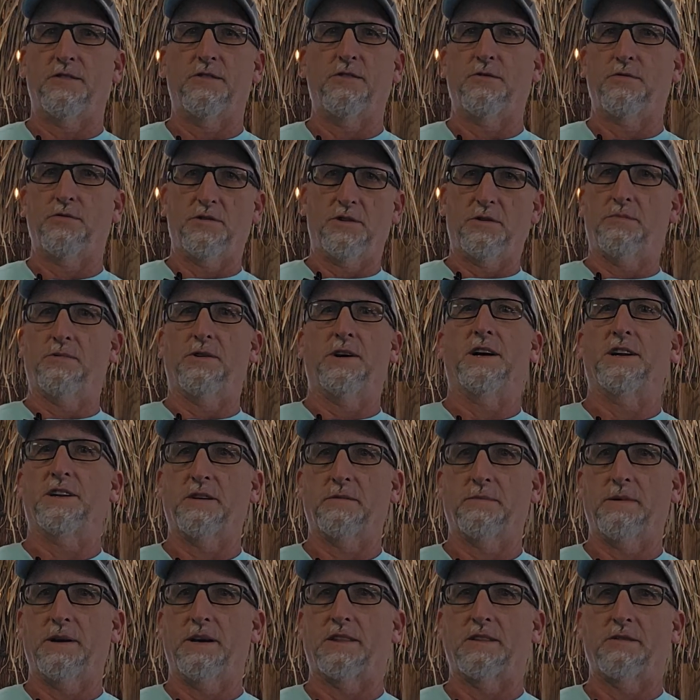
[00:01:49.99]
for your
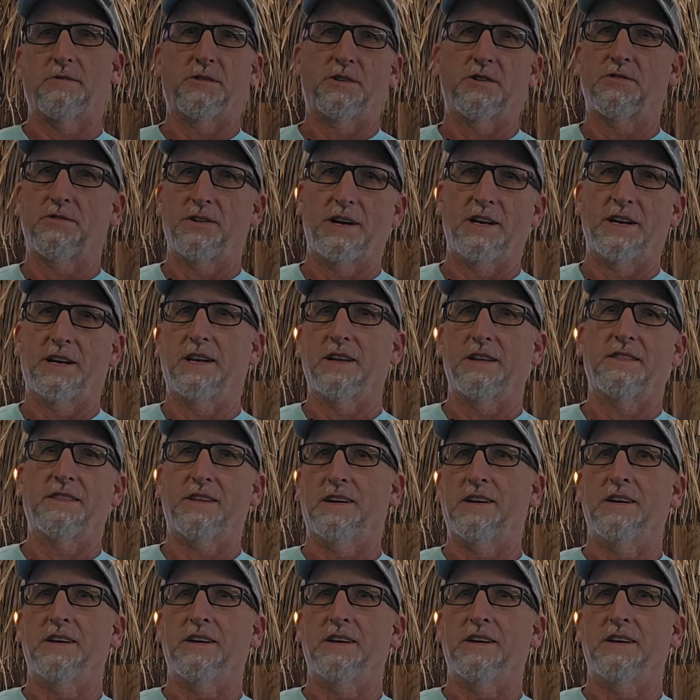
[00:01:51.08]
project back there when you're trying to get